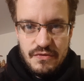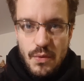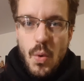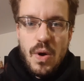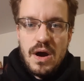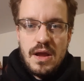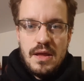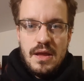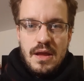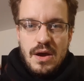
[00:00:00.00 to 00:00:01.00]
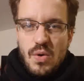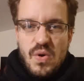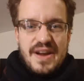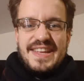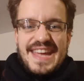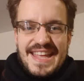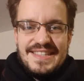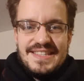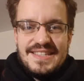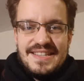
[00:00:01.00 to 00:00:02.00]
for or
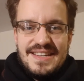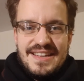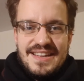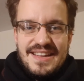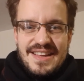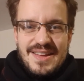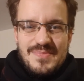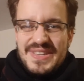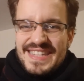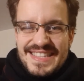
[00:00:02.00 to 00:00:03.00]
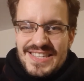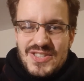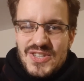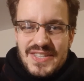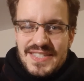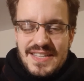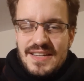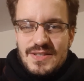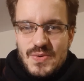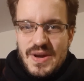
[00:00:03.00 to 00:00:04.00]
against, but this is just
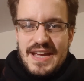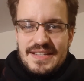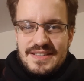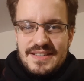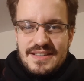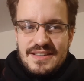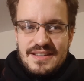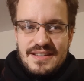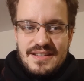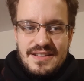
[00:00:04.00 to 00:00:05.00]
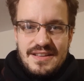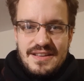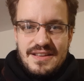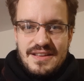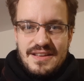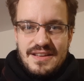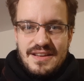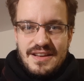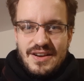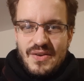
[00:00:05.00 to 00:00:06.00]
not right.
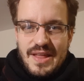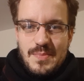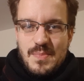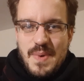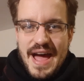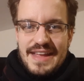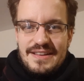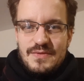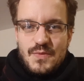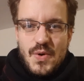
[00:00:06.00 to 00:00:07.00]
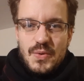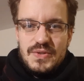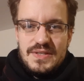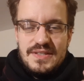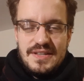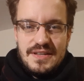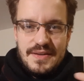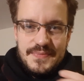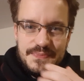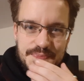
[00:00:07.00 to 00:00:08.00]
You know, like Biden wrote the